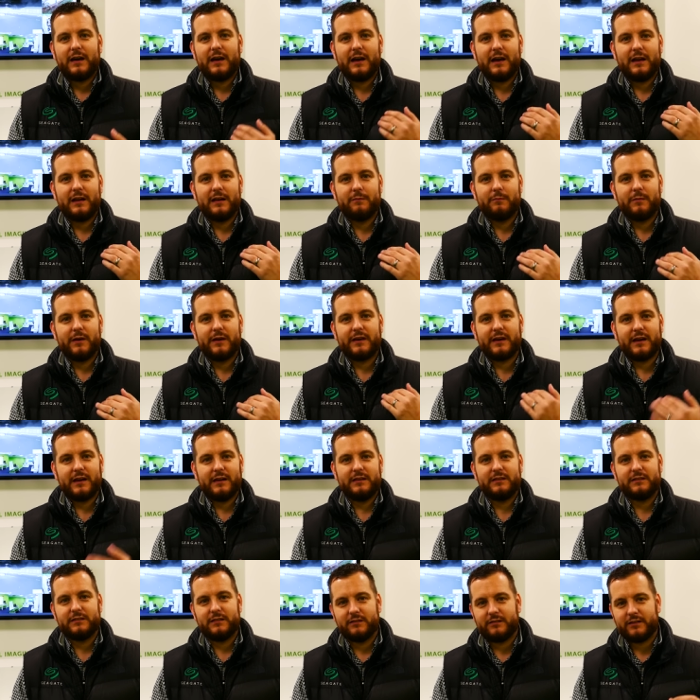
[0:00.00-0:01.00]
And make
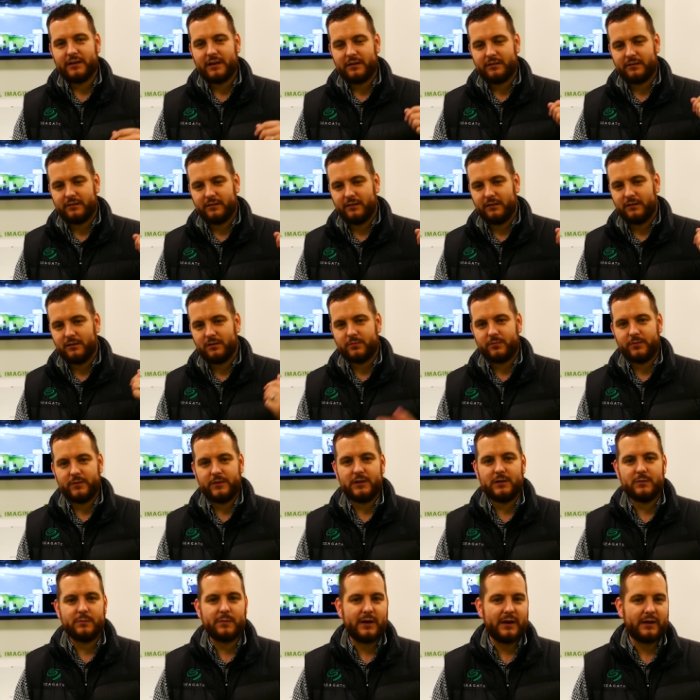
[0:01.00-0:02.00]
any suggestions,
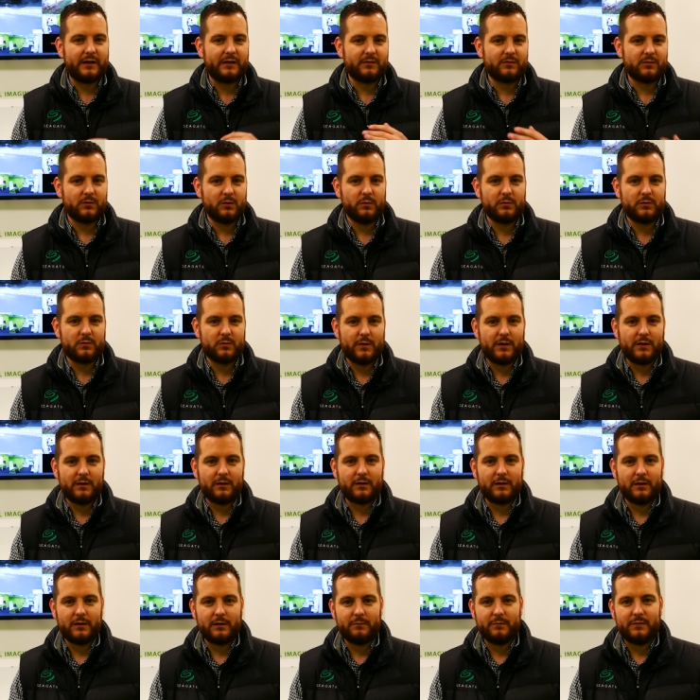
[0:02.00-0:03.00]
feedback is always
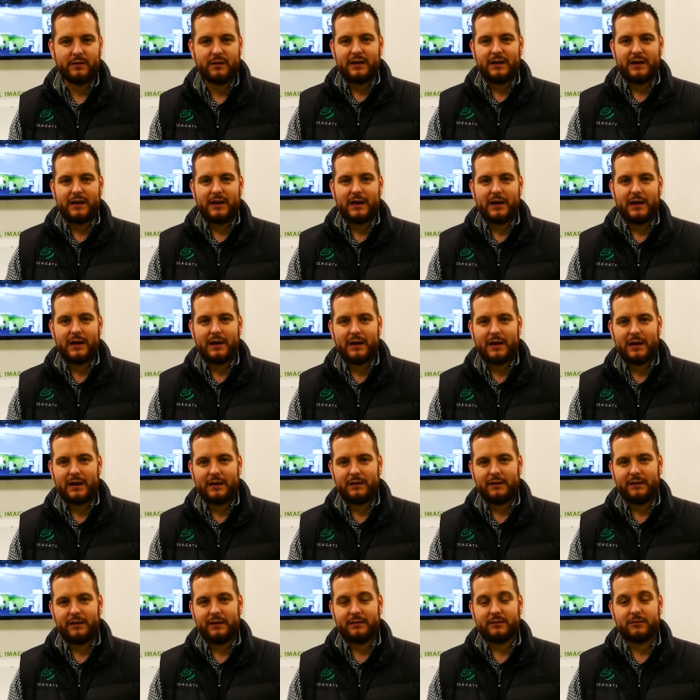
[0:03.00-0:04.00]
welcome.
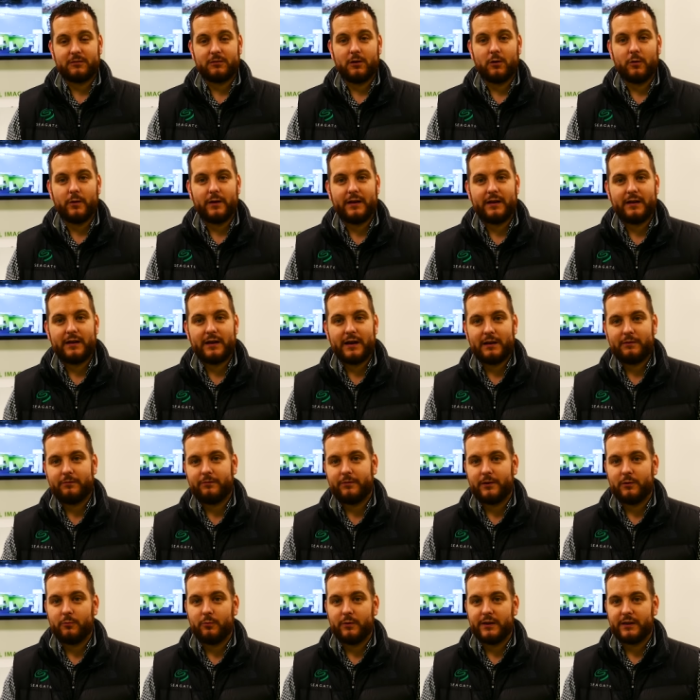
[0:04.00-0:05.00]
And it's growing
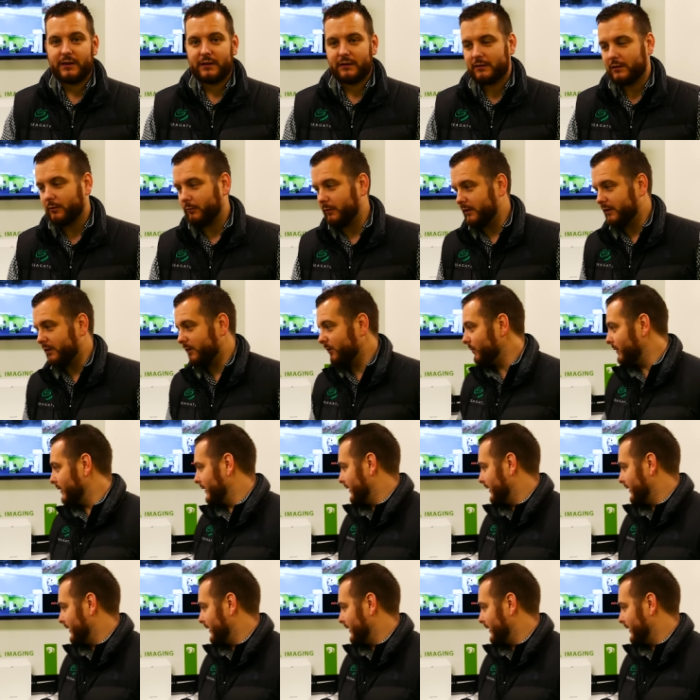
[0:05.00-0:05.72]
every week that we do